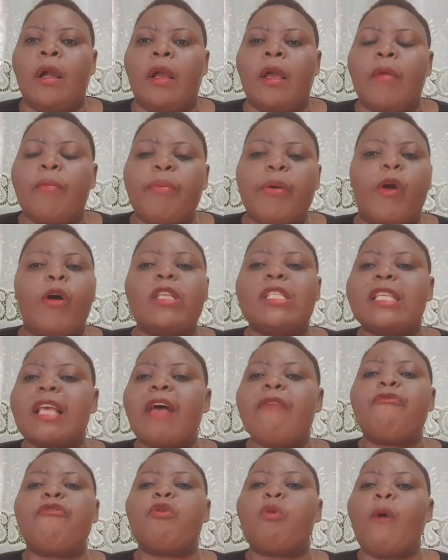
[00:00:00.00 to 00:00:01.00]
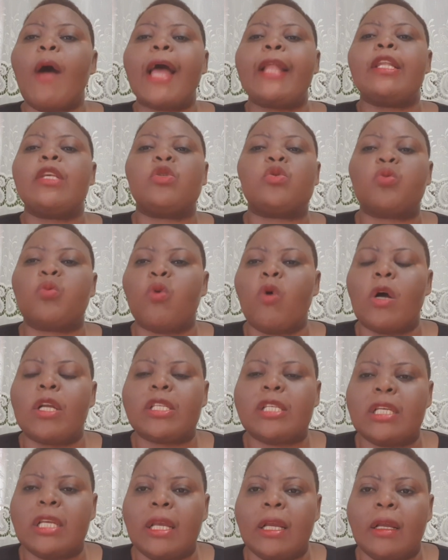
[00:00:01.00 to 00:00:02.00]
Because everyone is
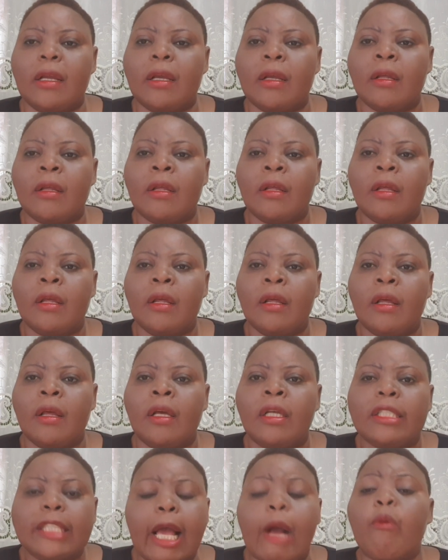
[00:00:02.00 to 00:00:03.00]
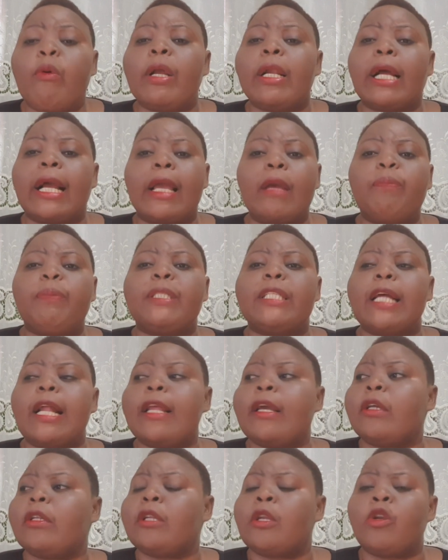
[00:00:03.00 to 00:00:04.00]
watching. They will keep
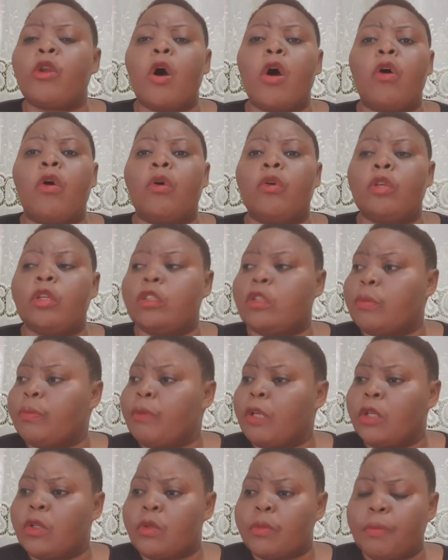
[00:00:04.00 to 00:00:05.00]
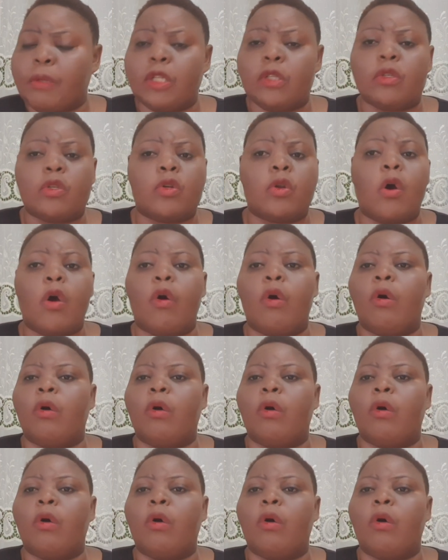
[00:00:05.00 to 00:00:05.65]
telling no. It means no.